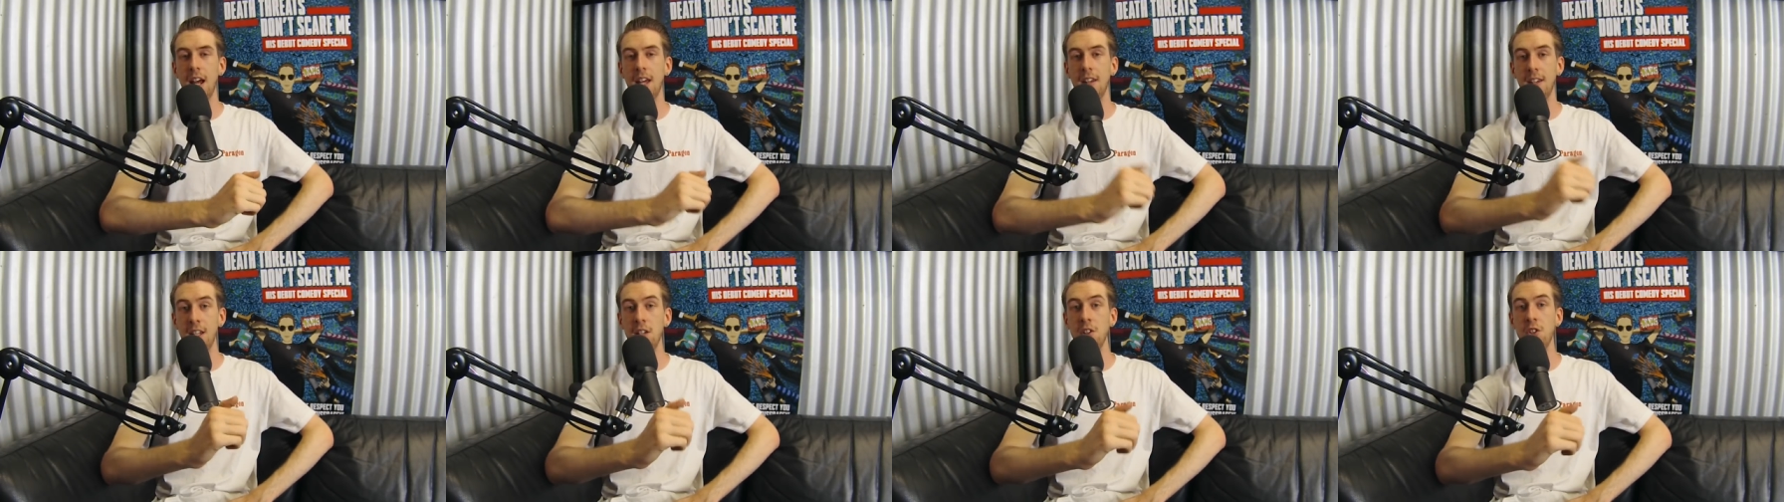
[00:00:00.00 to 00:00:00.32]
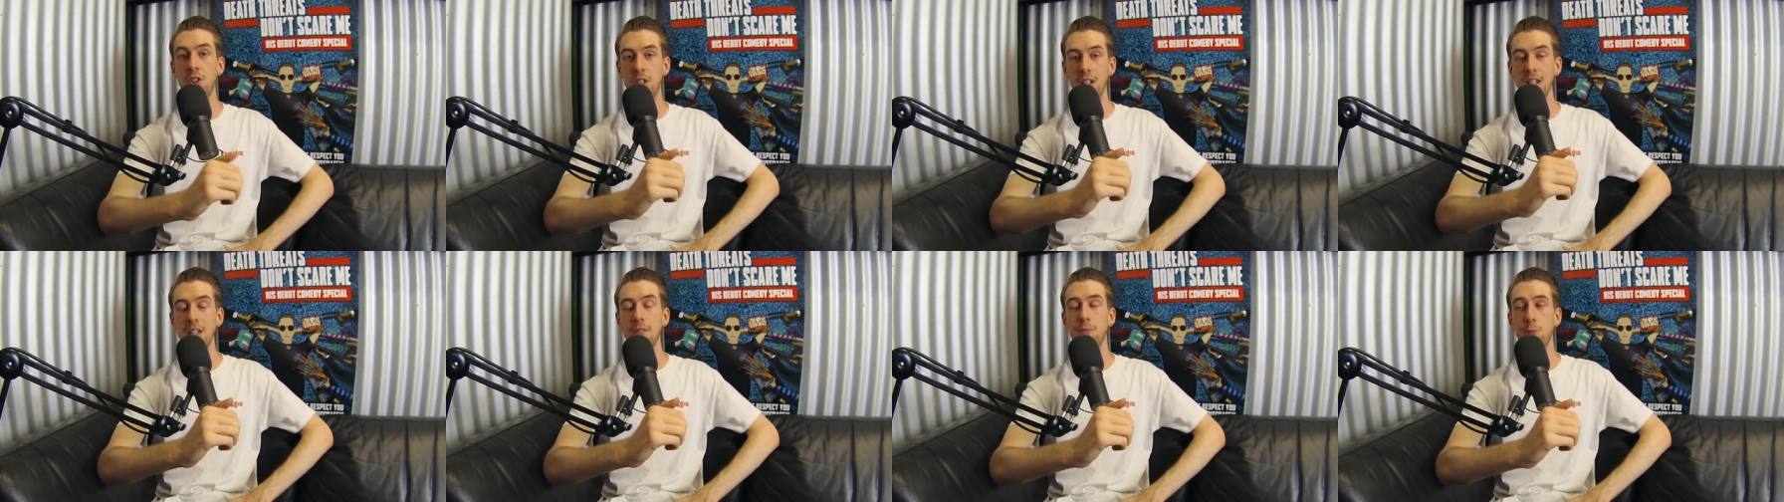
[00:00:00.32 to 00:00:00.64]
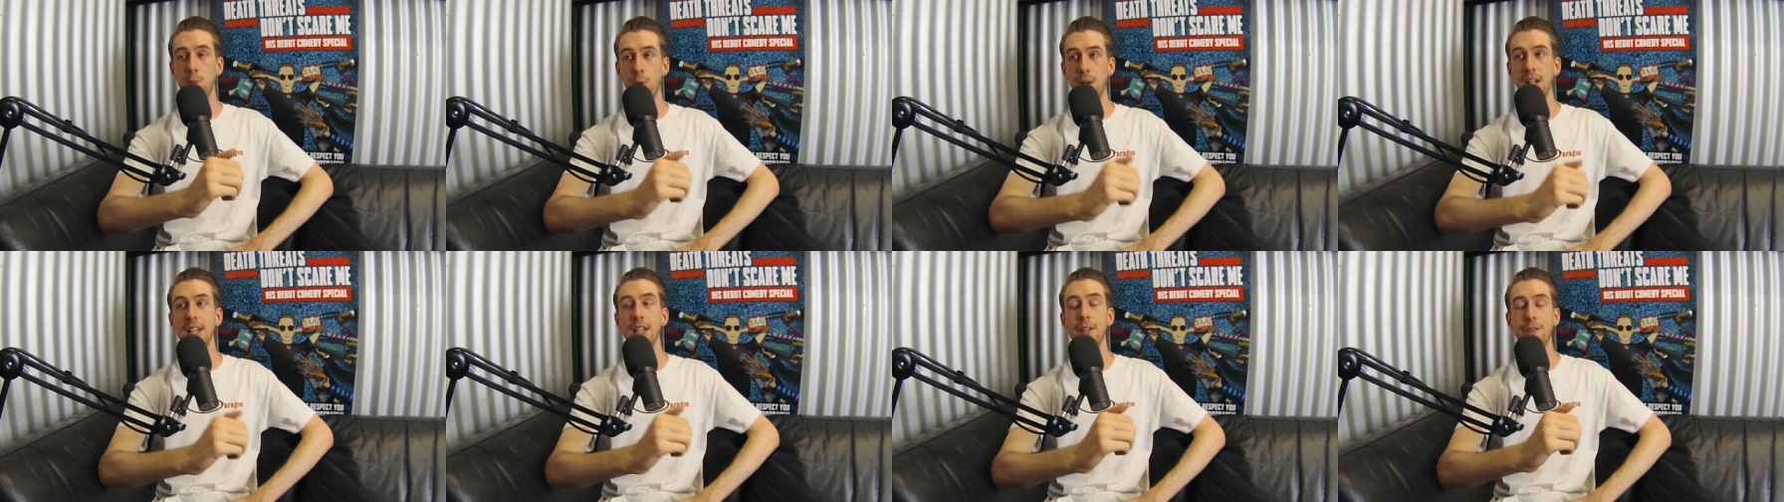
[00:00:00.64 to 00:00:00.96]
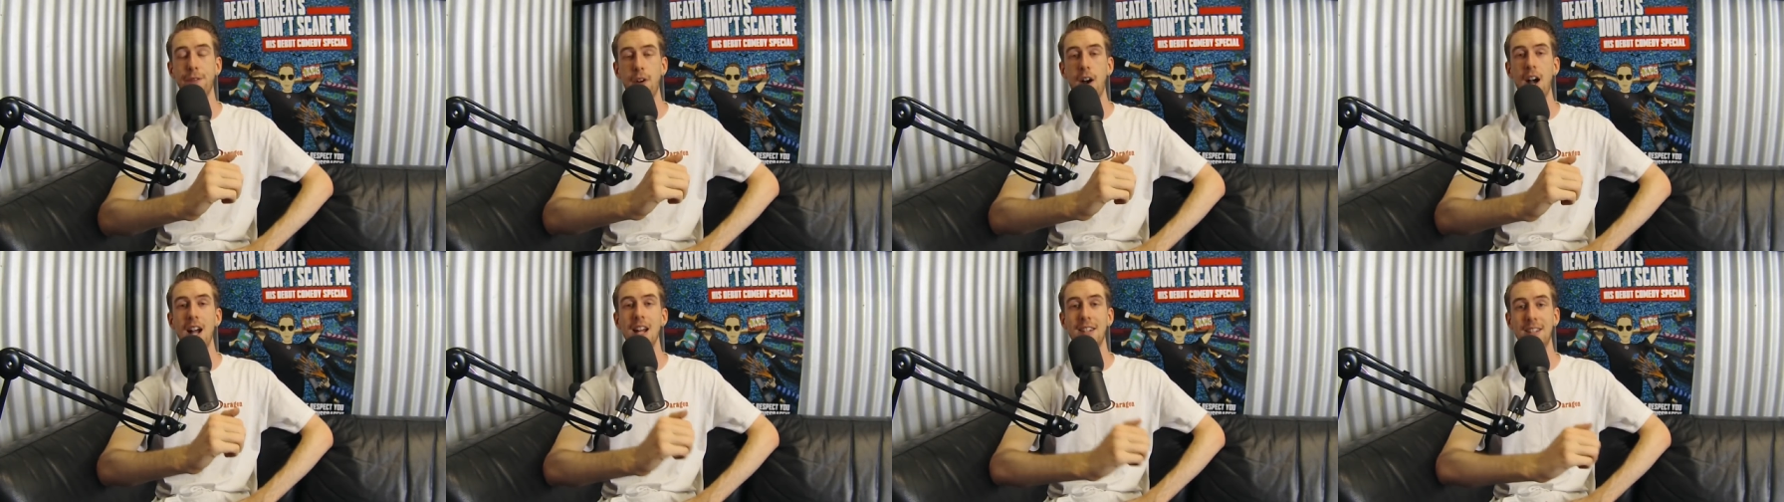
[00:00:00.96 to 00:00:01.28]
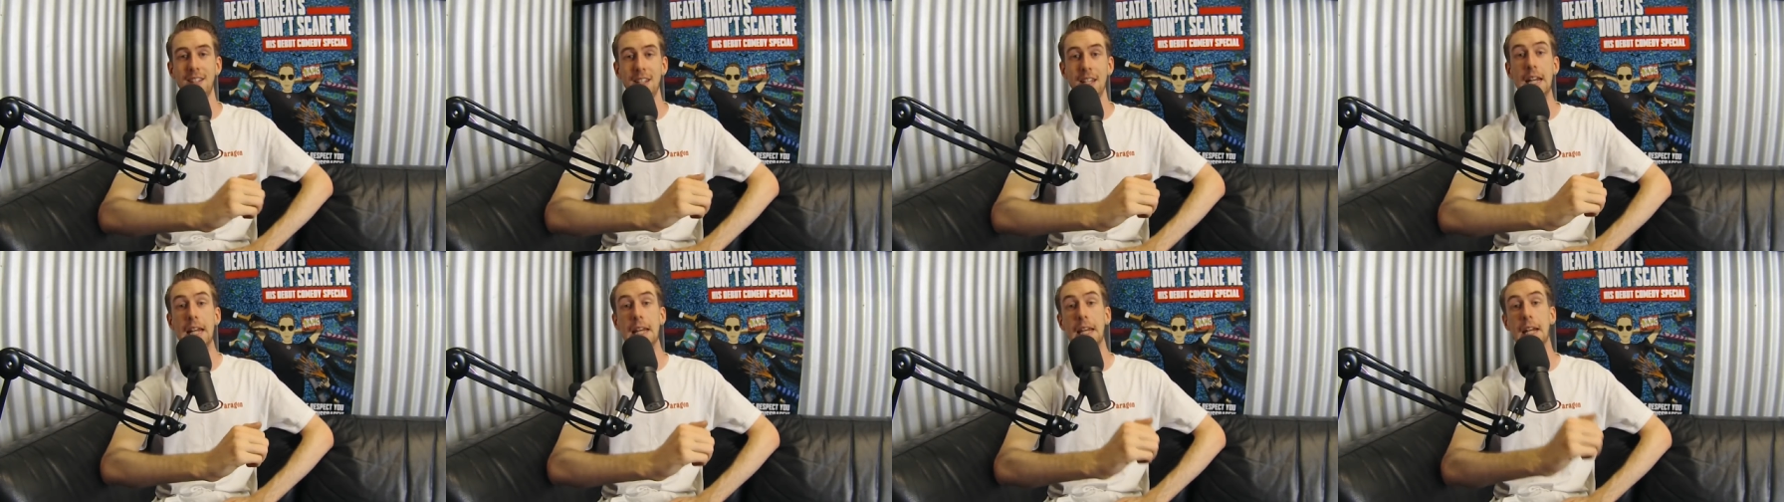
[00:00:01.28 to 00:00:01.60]
and then she really
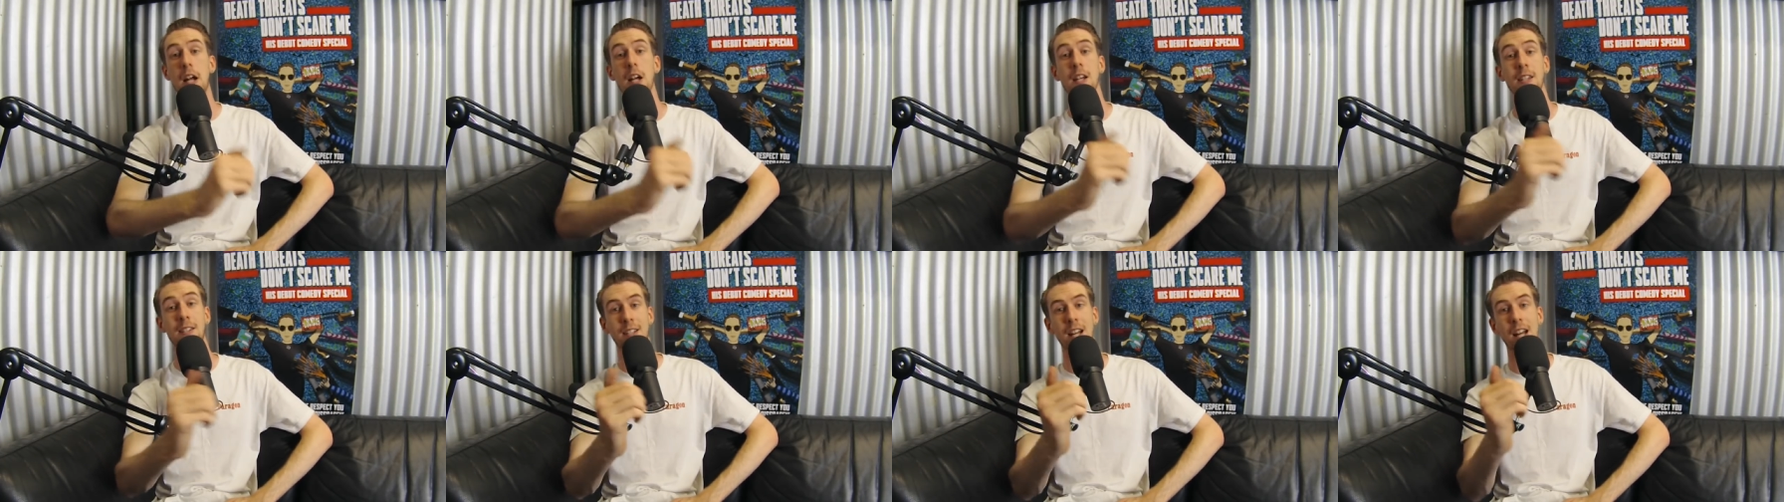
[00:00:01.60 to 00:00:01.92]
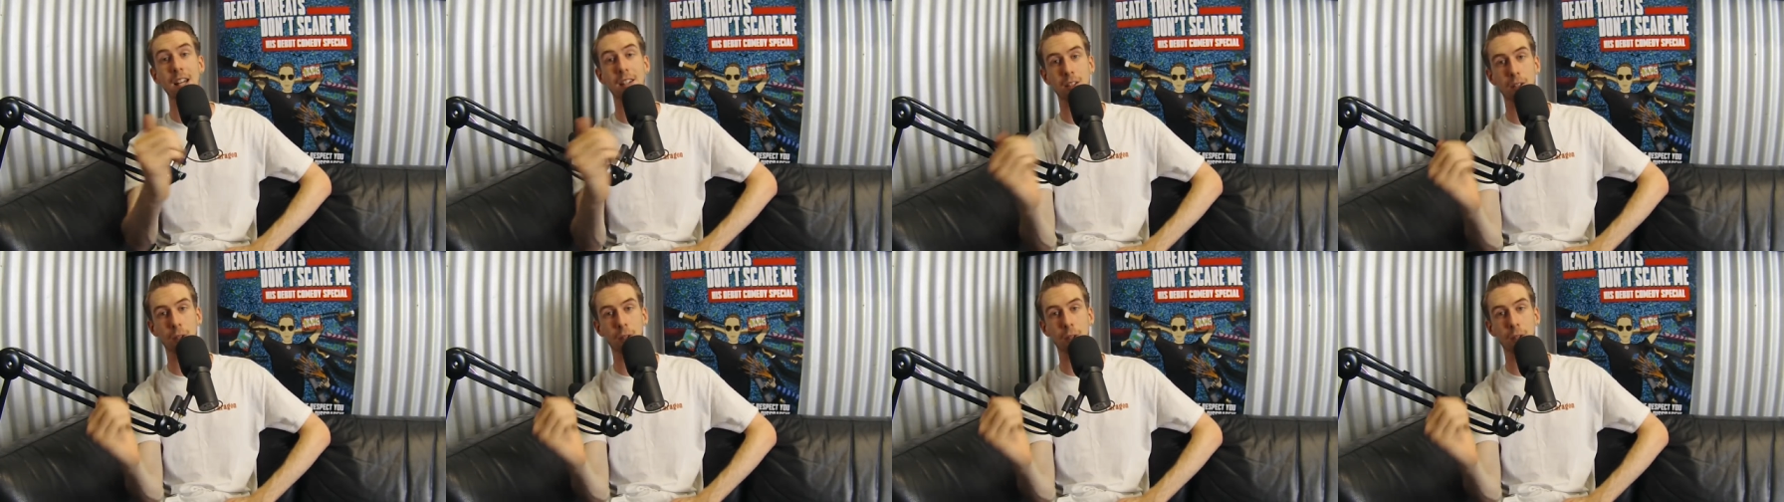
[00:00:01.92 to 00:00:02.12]
fights in, and then I start